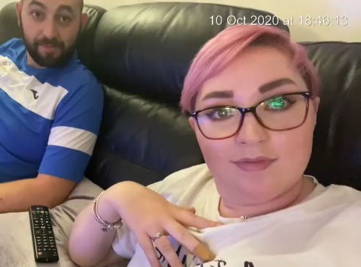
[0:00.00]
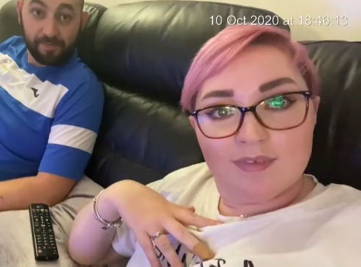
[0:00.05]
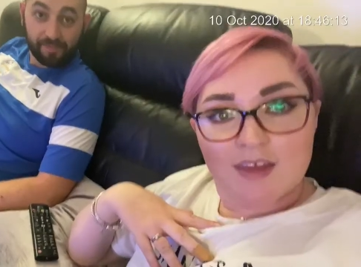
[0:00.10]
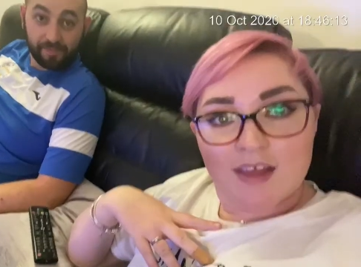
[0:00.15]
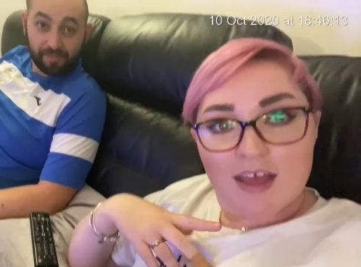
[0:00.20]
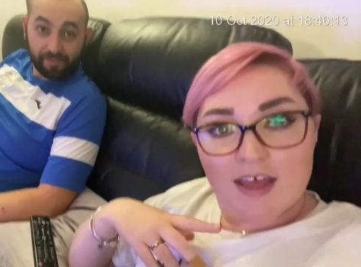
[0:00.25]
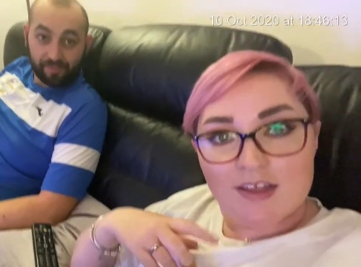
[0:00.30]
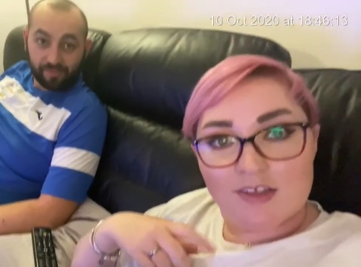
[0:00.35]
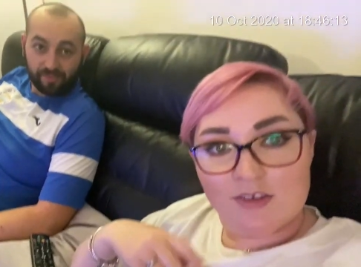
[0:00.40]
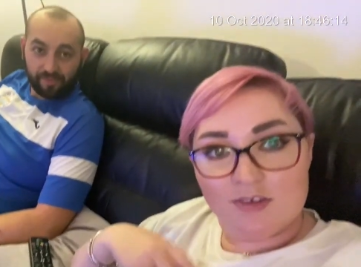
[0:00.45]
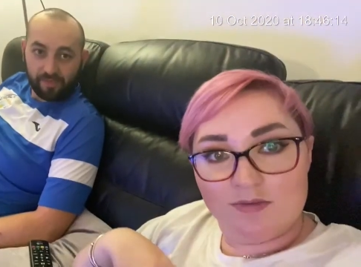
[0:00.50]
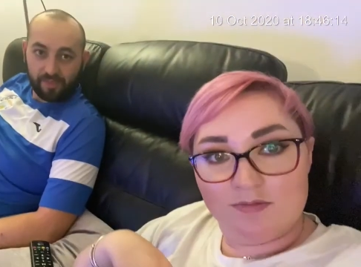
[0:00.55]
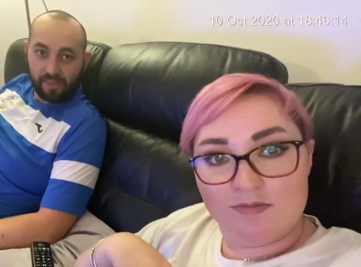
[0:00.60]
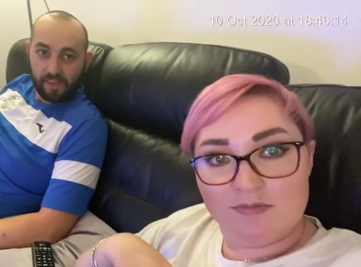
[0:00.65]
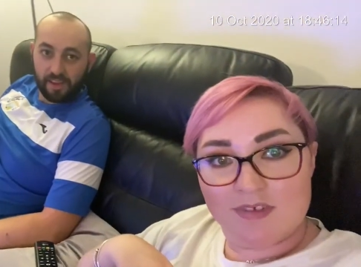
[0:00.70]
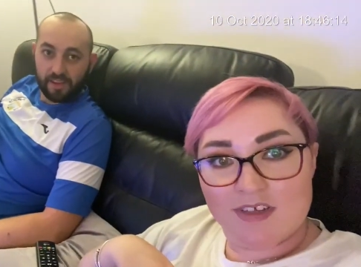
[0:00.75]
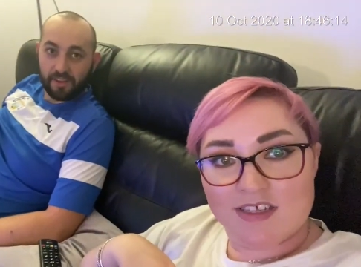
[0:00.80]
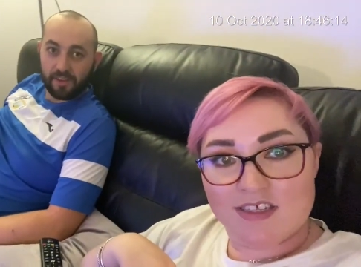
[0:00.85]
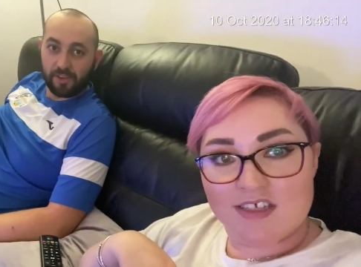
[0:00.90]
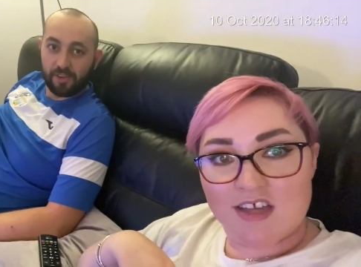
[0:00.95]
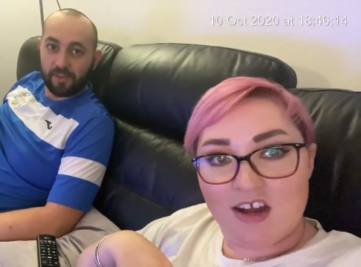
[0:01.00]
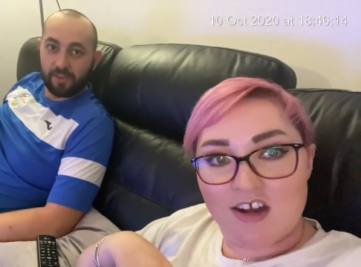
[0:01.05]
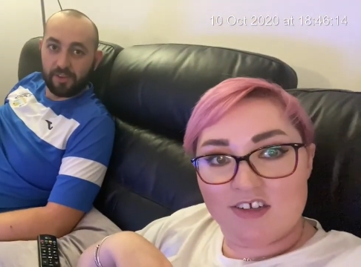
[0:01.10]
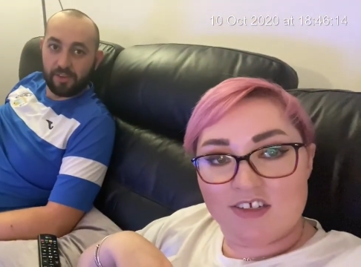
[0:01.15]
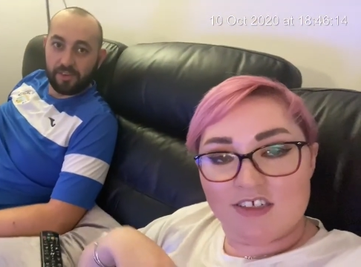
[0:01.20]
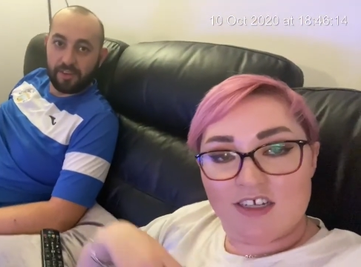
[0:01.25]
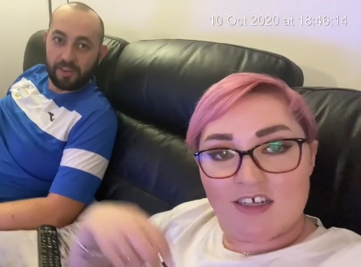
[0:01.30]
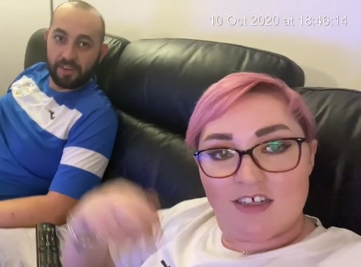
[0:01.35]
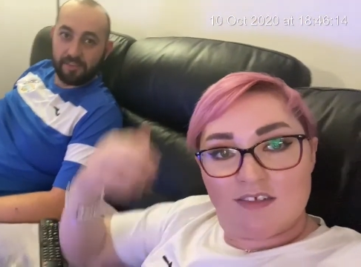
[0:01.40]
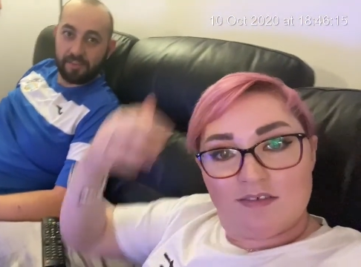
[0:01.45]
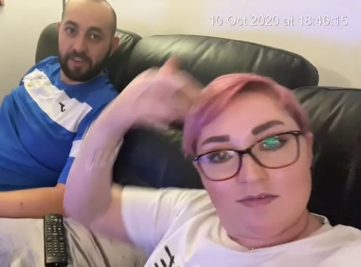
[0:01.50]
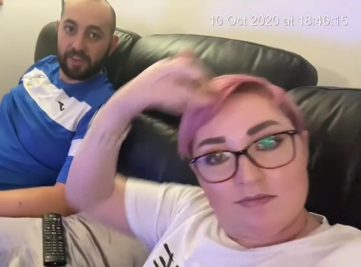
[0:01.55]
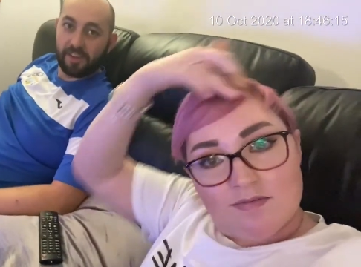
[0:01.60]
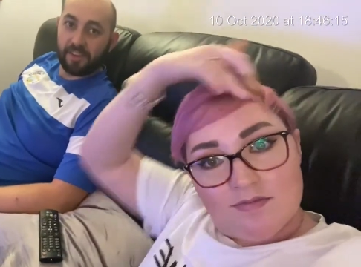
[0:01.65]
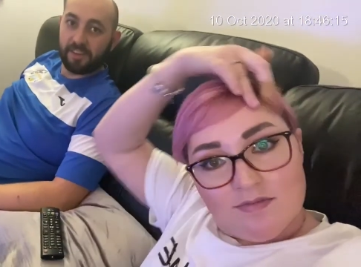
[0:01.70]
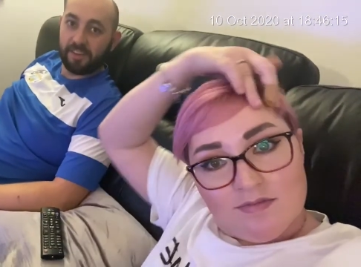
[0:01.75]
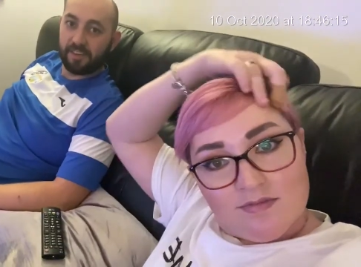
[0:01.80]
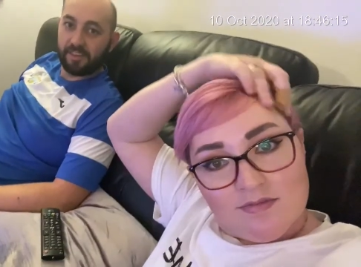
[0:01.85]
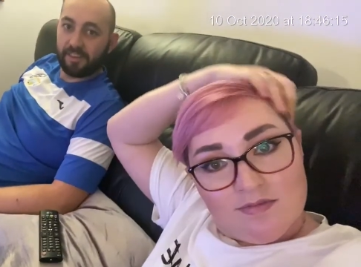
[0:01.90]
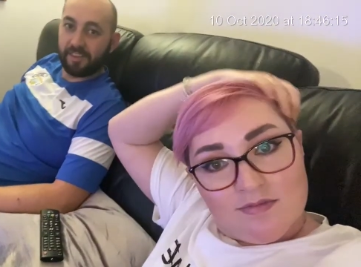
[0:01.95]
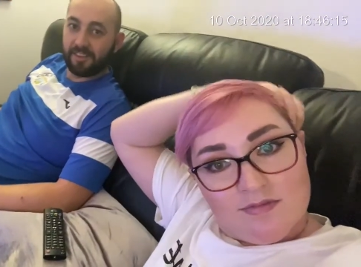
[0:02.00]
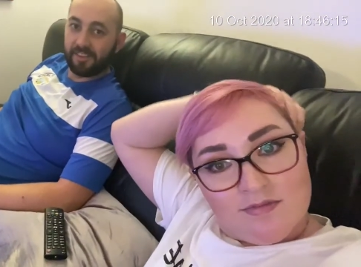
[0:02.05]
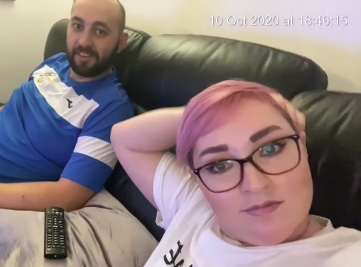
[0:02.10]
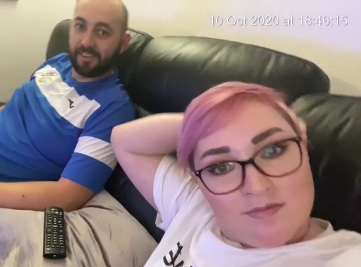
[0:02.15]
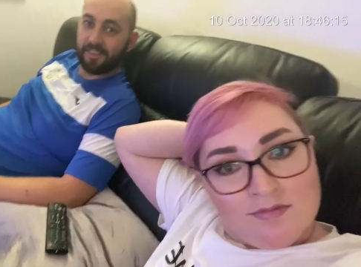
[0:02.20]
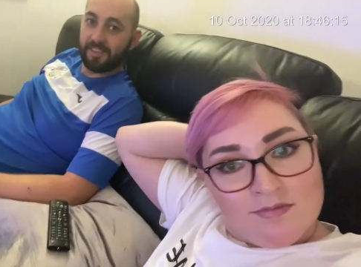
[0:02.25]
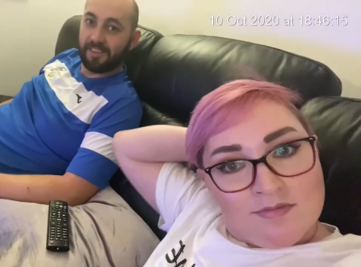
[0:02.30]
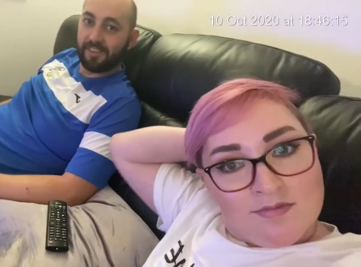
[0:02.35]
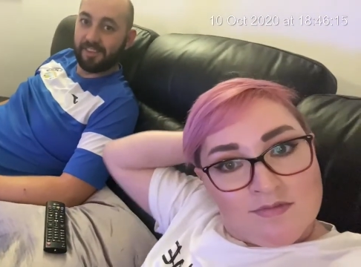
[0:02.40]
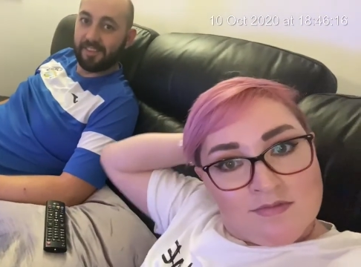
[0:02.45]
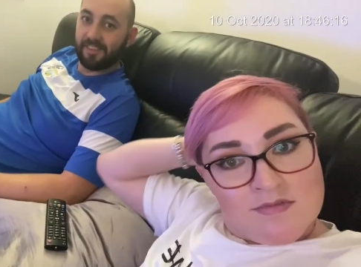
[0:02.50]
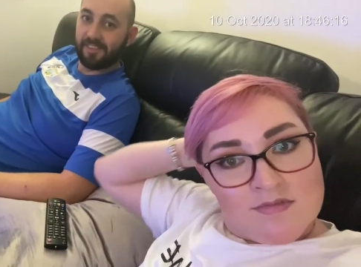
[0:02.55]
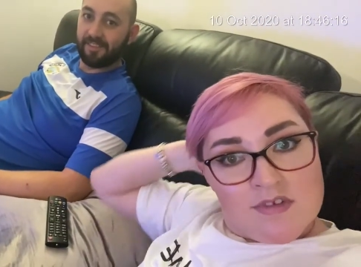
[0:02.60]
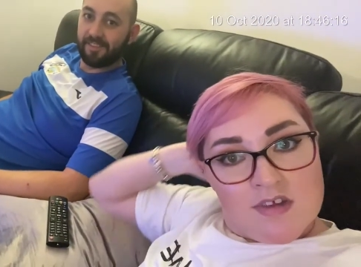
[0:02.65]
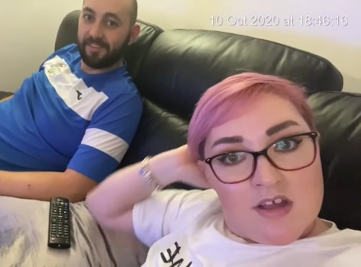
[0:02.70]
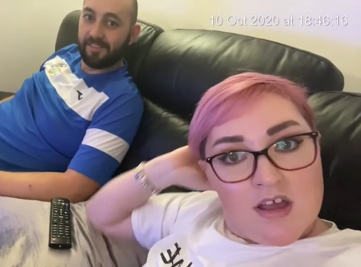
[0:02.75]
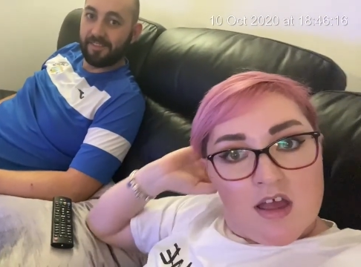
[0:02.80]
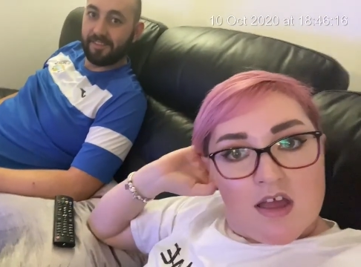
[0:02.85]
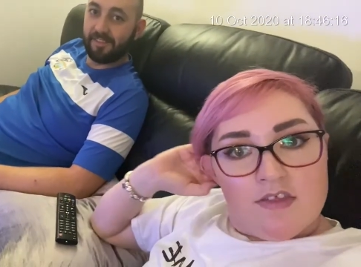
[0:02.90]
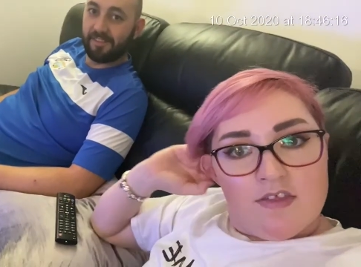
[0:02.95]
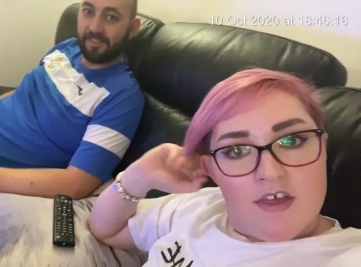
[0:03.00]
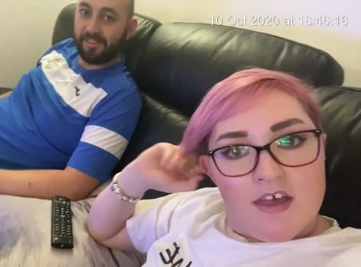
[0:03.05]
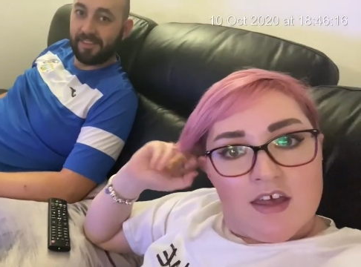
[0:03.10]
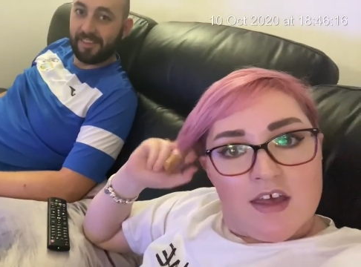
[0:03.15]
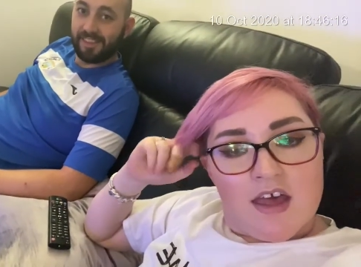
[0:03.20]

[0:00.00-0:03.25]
Speaker 1: Hello, it's Good Saturday night. Evening. I think